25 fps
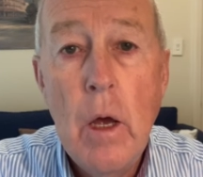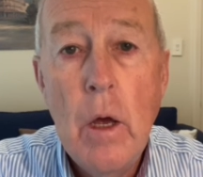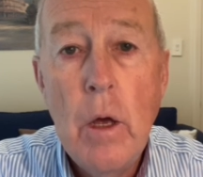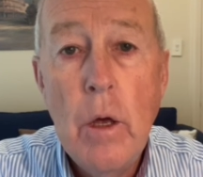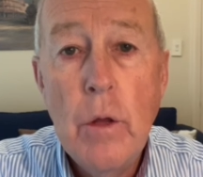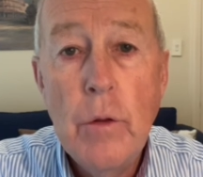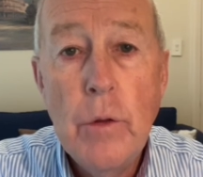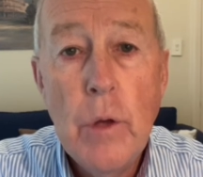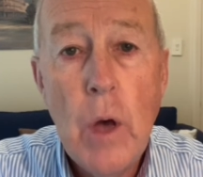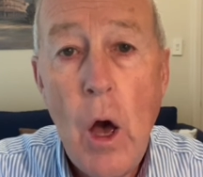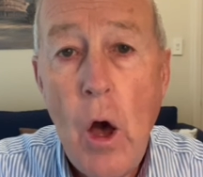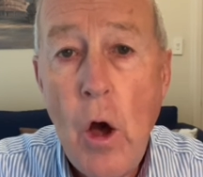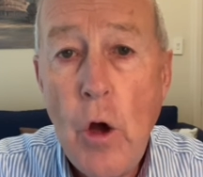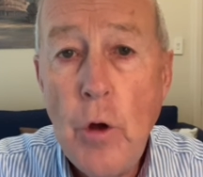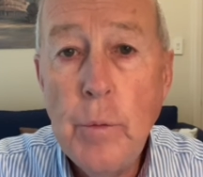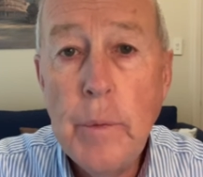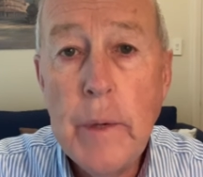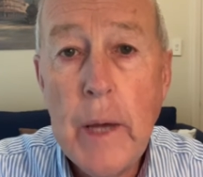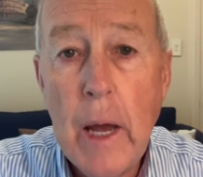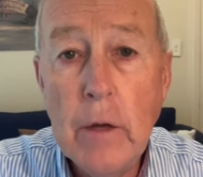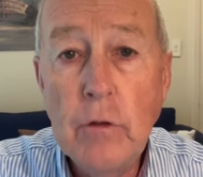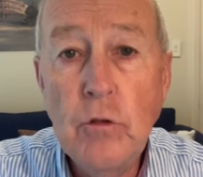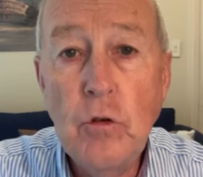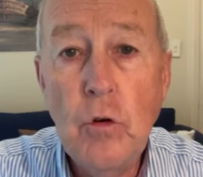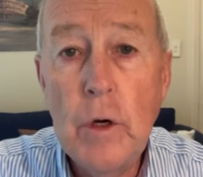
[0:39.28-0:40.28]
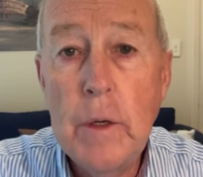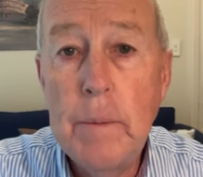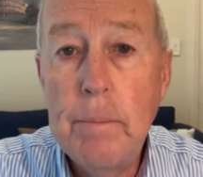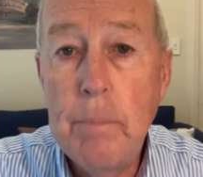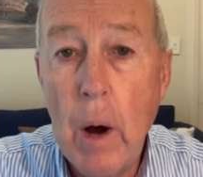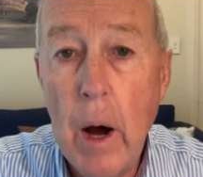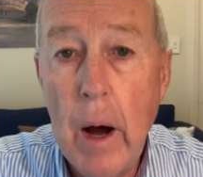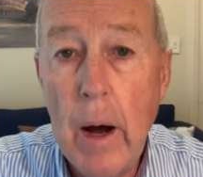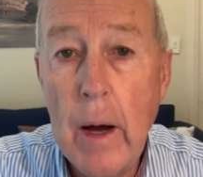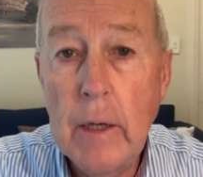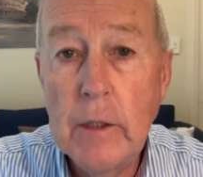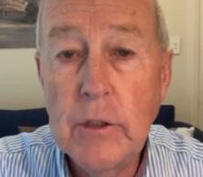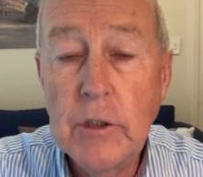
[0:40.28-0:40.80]
The home country
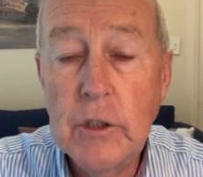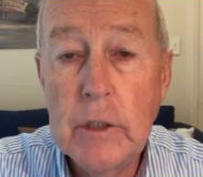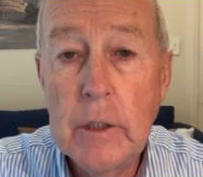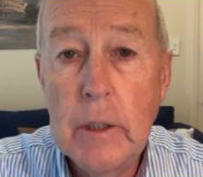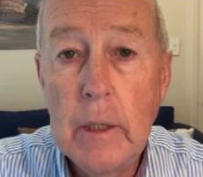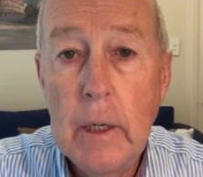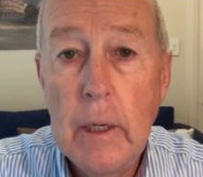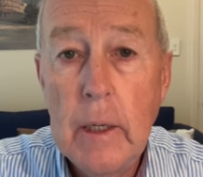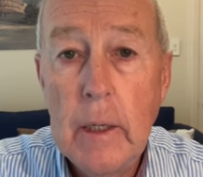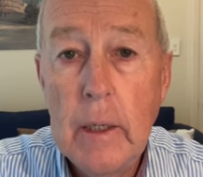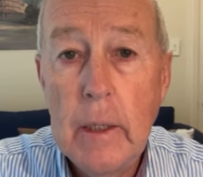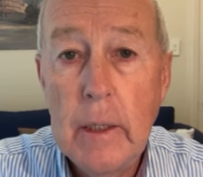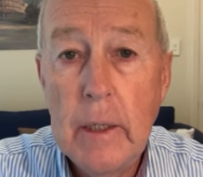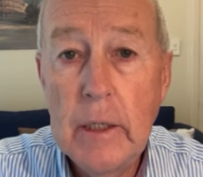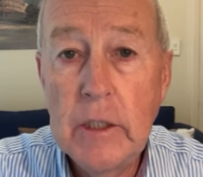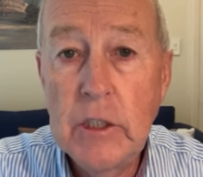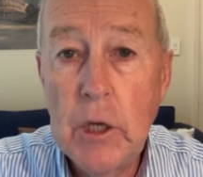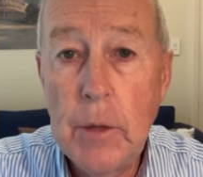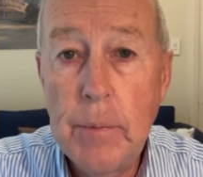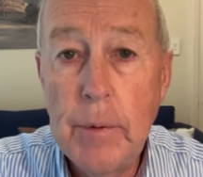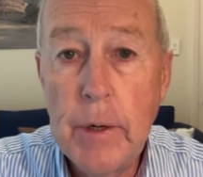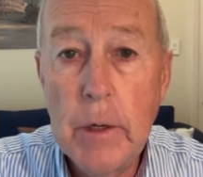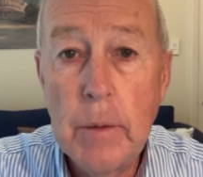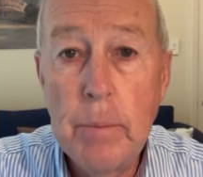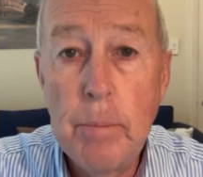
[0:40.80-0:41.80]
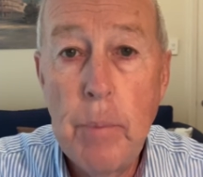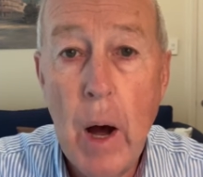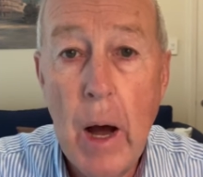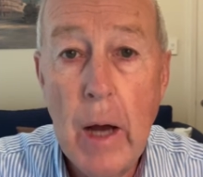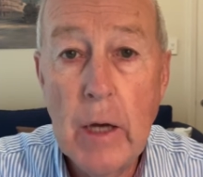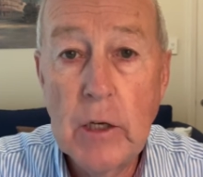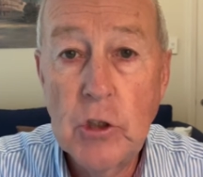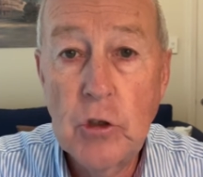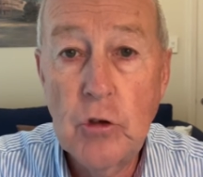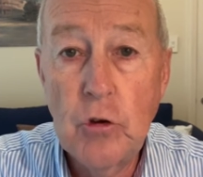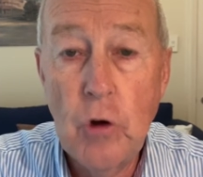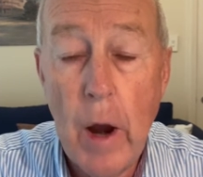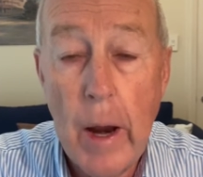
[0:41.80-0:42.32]
bias exhibited by
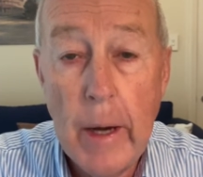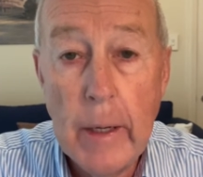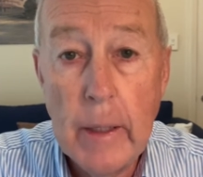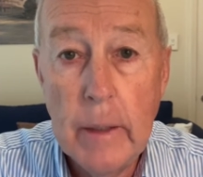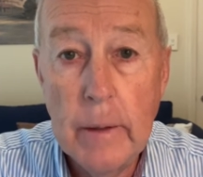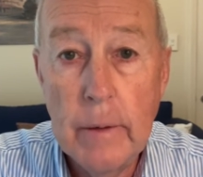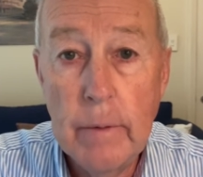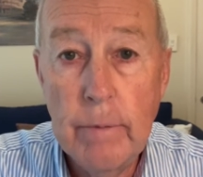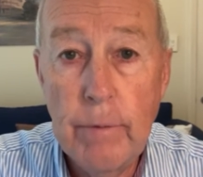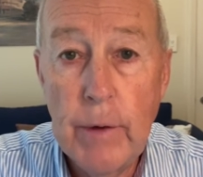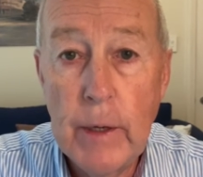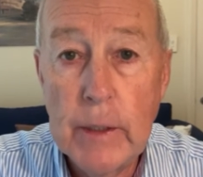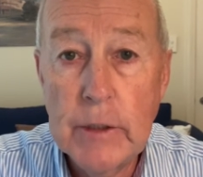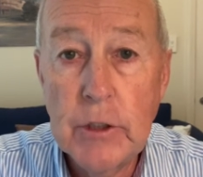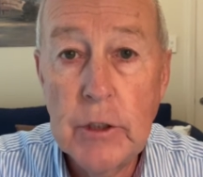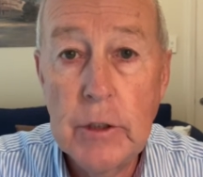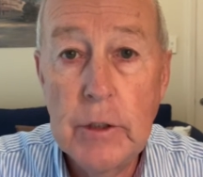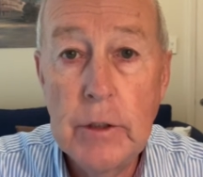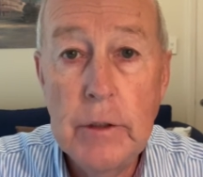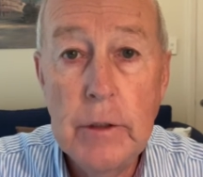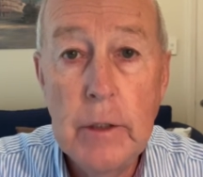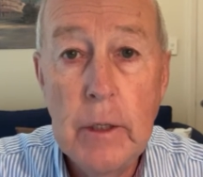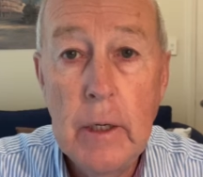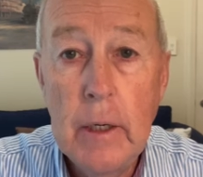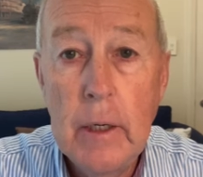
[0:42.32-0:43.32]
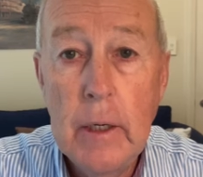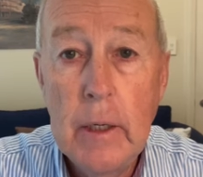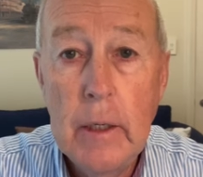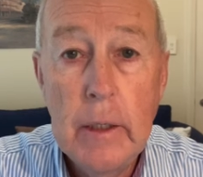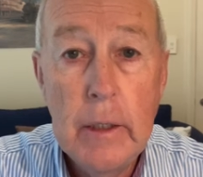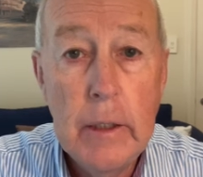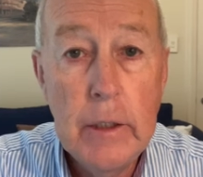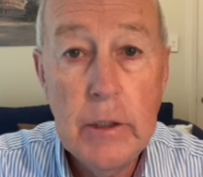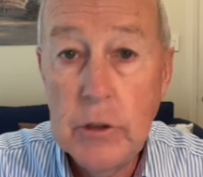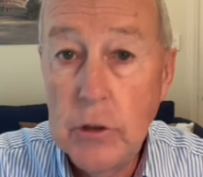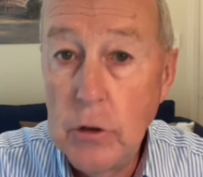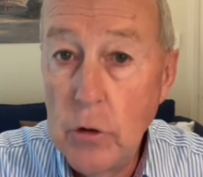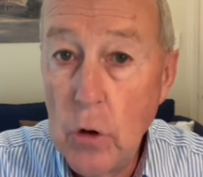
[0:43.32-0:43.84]
Australian investors
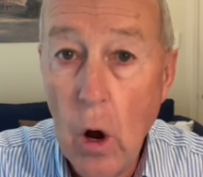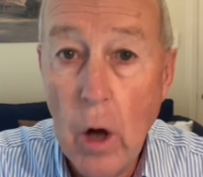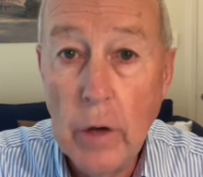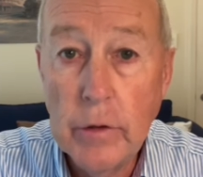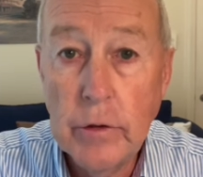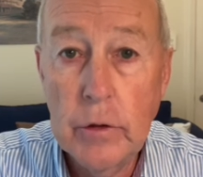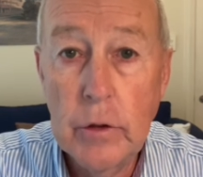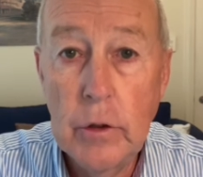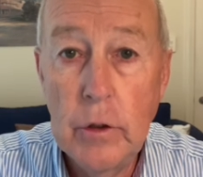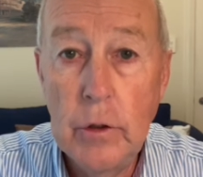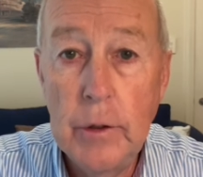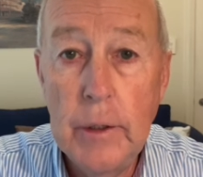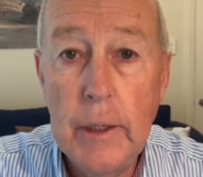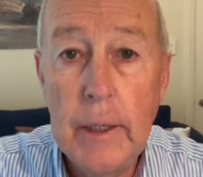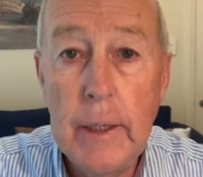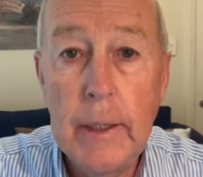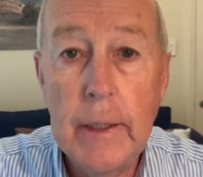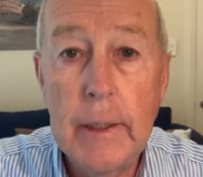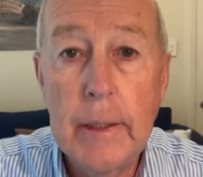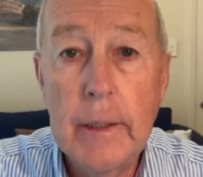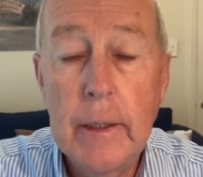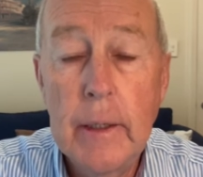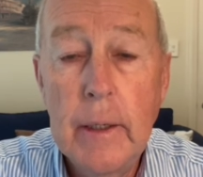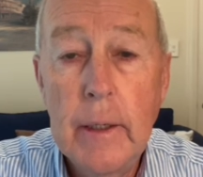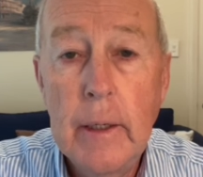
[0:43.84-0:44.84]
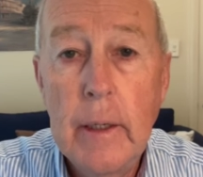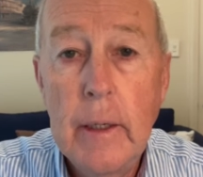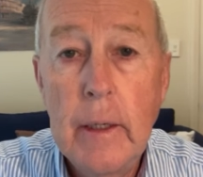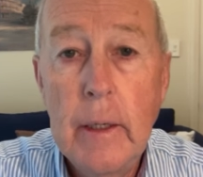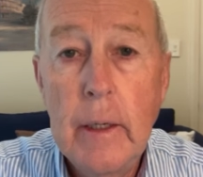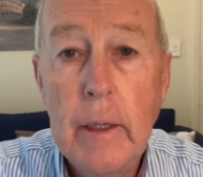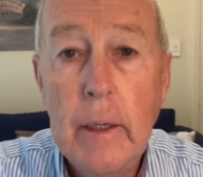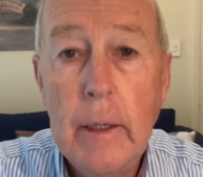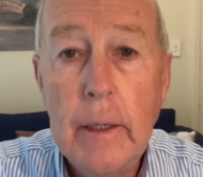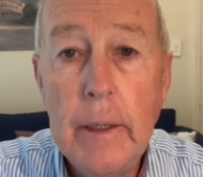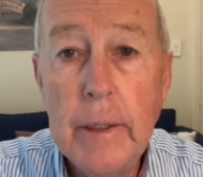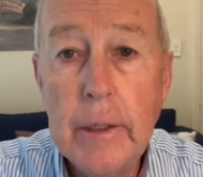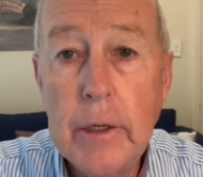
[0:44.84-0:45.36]
is not unique.
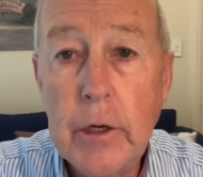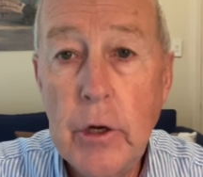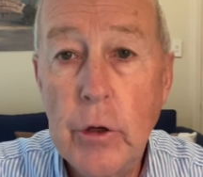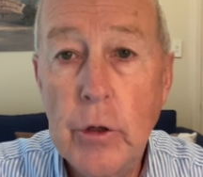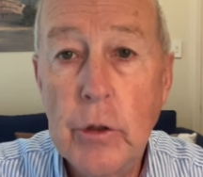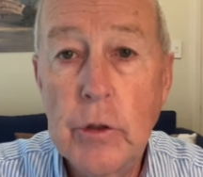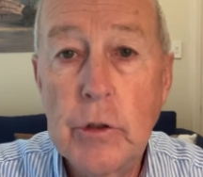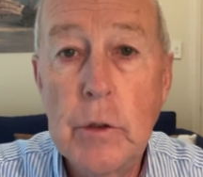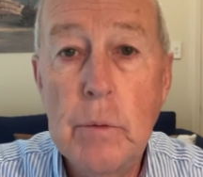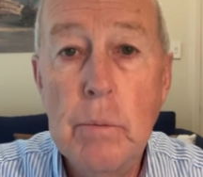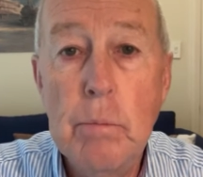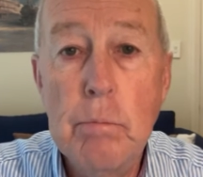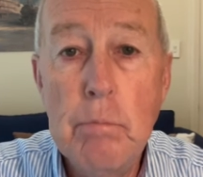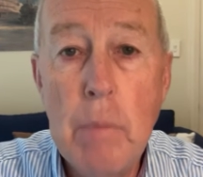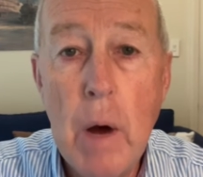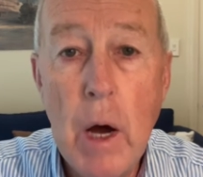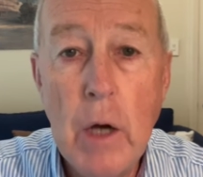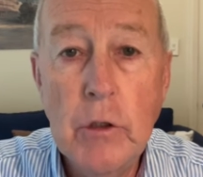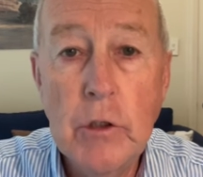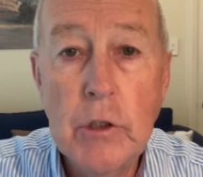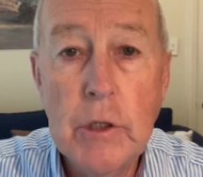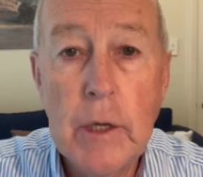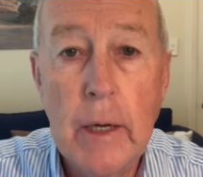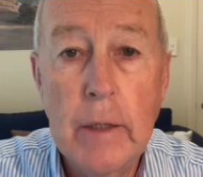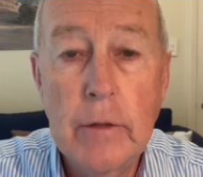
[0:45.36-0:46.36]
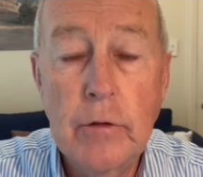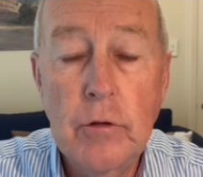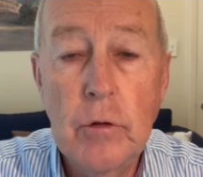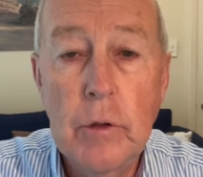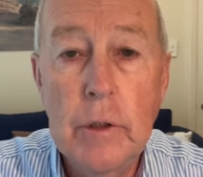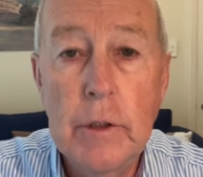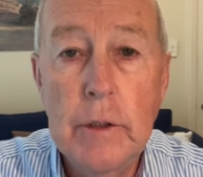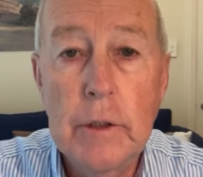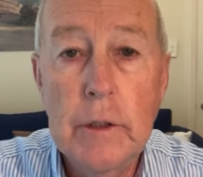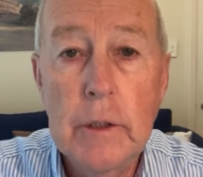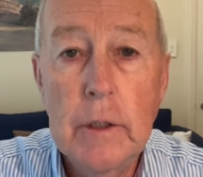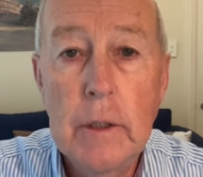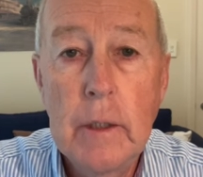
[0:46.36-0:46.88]
It occurs in most
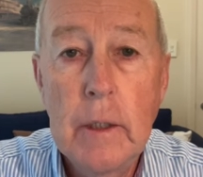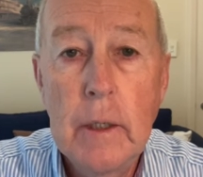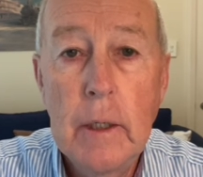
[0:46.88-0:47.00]
countries.